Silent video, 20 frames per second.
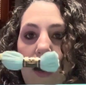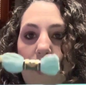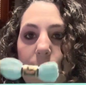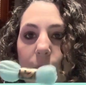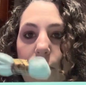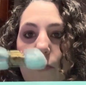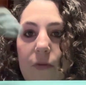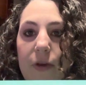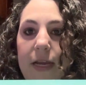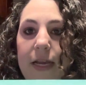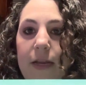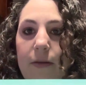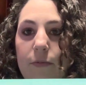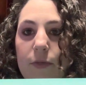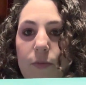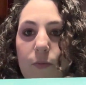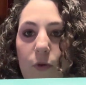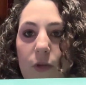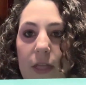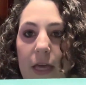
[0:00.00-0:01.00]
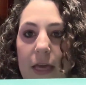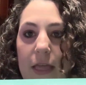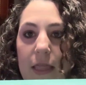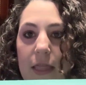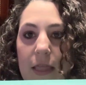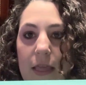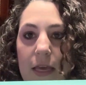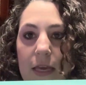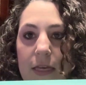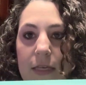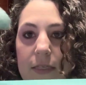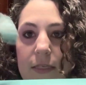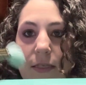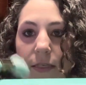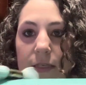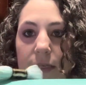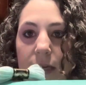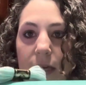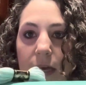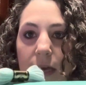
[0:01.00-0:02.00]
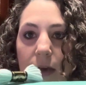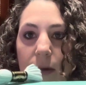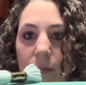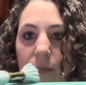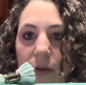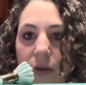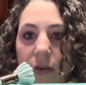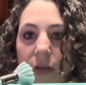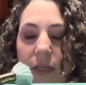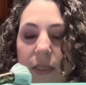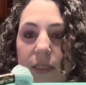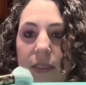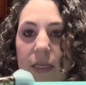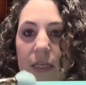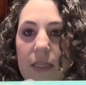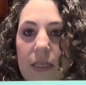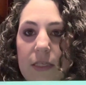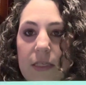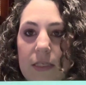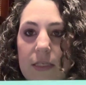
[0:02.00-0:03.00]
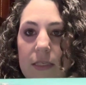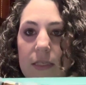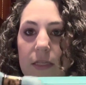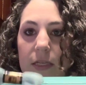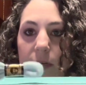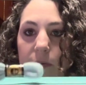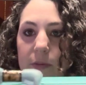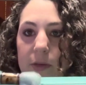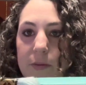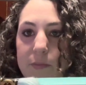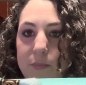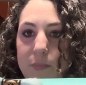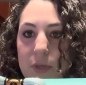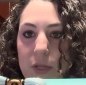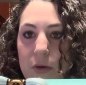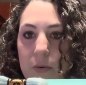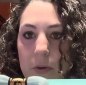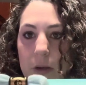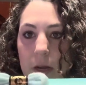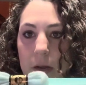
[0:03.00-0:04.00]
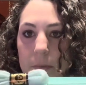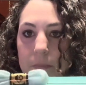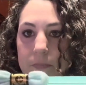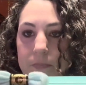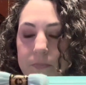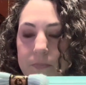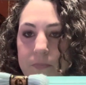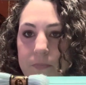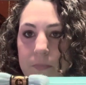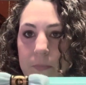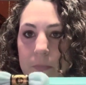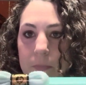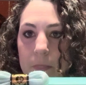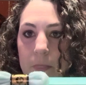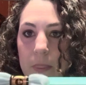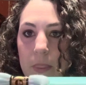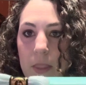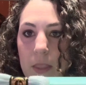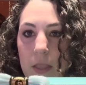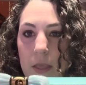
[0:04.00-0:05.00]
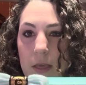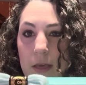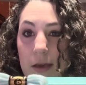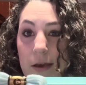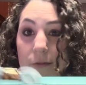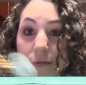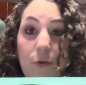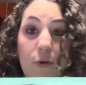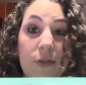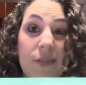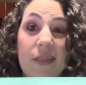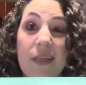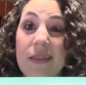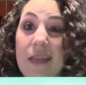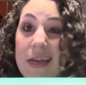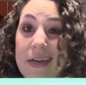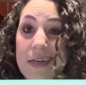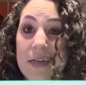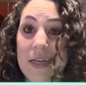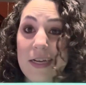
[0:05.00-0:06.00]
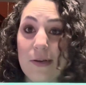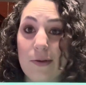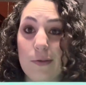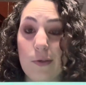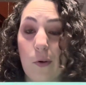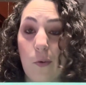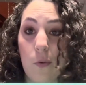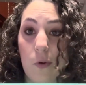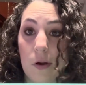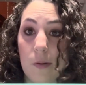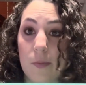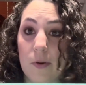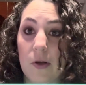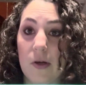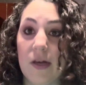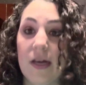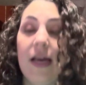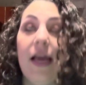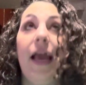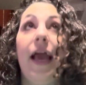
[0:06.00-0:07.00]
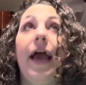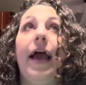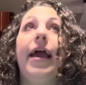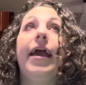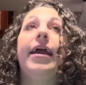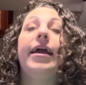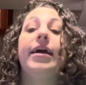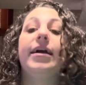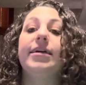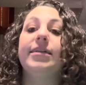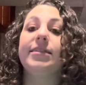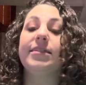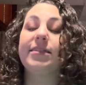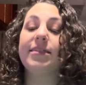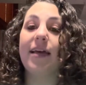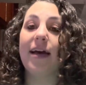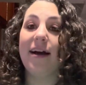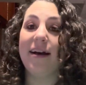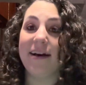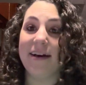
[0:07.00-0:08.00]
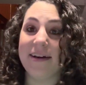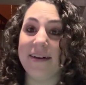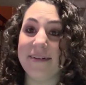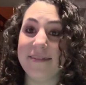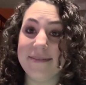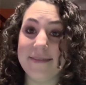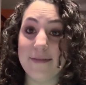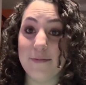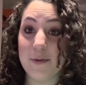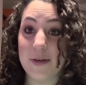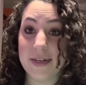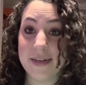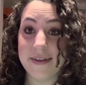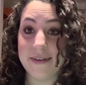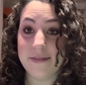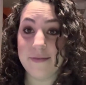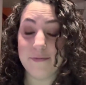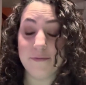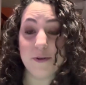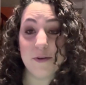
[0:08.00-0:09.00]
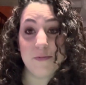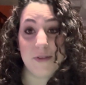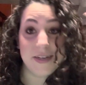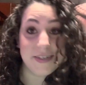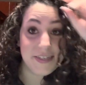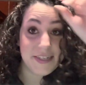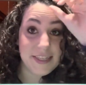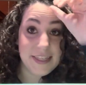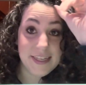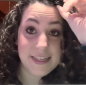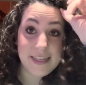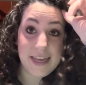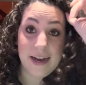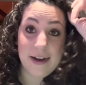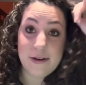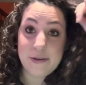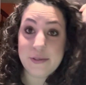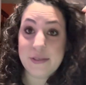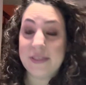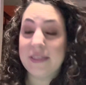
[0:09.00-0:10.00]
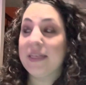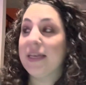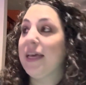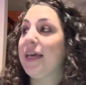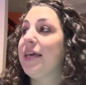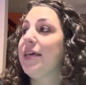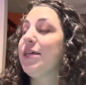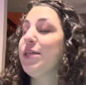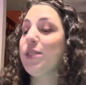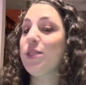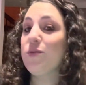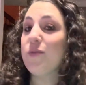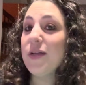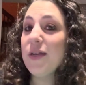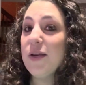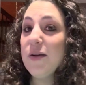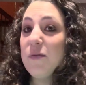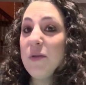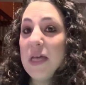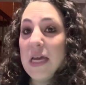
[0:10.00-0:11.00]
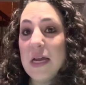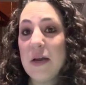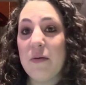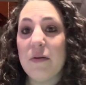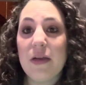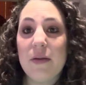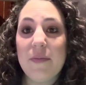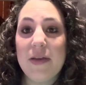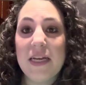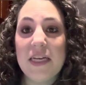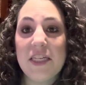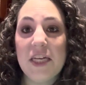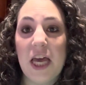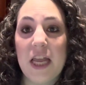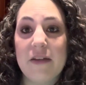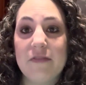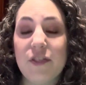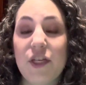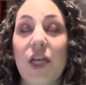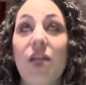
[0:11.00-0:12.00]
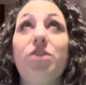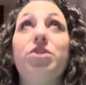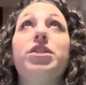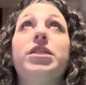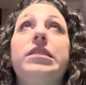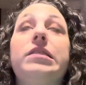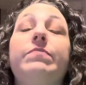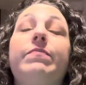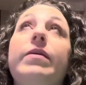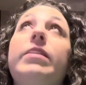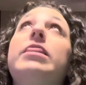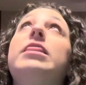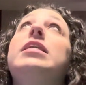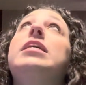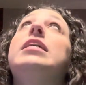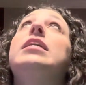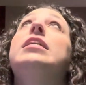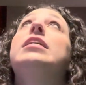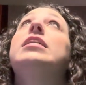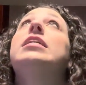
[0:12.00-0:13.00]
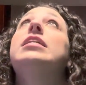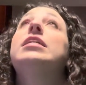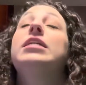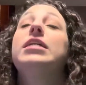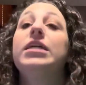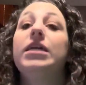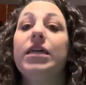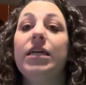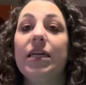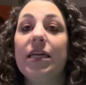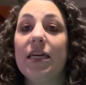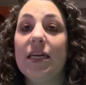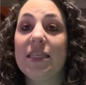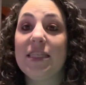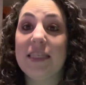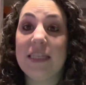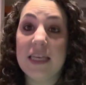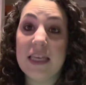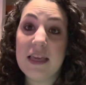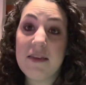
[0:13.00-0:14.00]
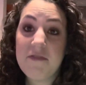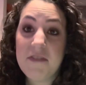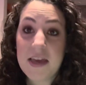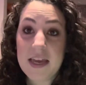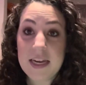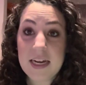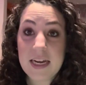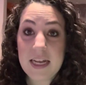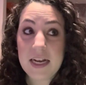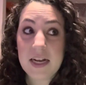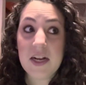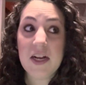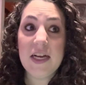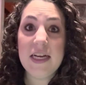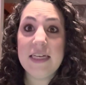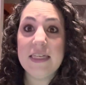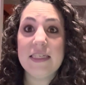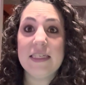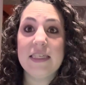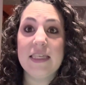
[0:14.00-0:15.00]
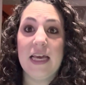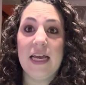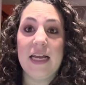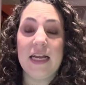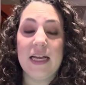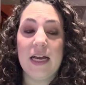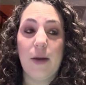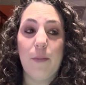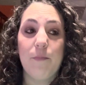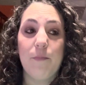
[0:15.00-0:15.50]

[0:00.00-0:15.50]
green. It was more like this, but you can see this is a little bit bluer. Of course, the light in here is horrible, and we're renting this house, so we didn't like want to make a ton of changes, but the ceiling fan in here is like